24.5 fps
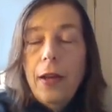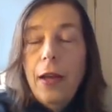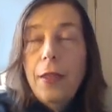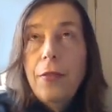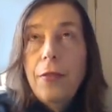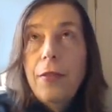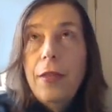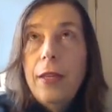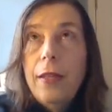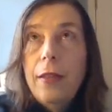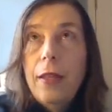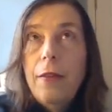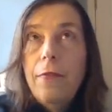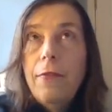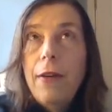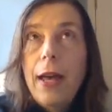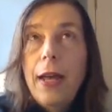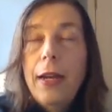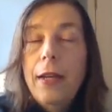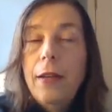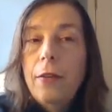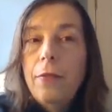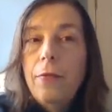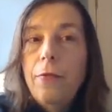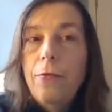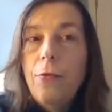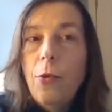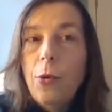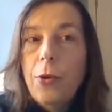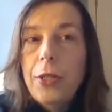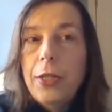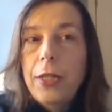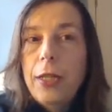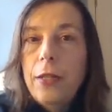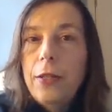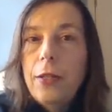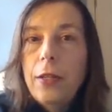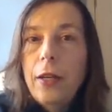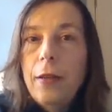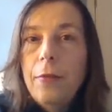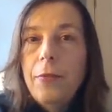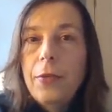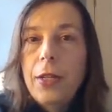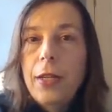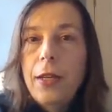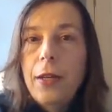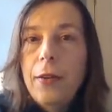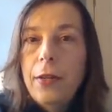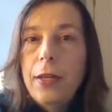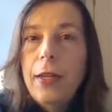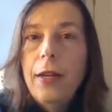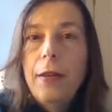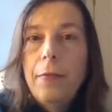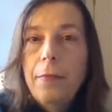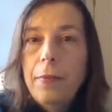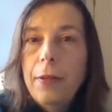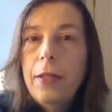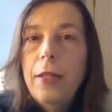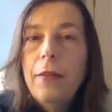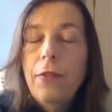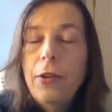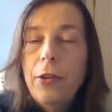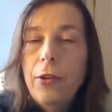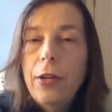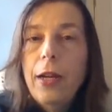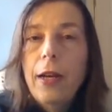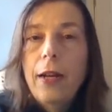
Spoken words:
I think they've had it 14 times now, and I believe it or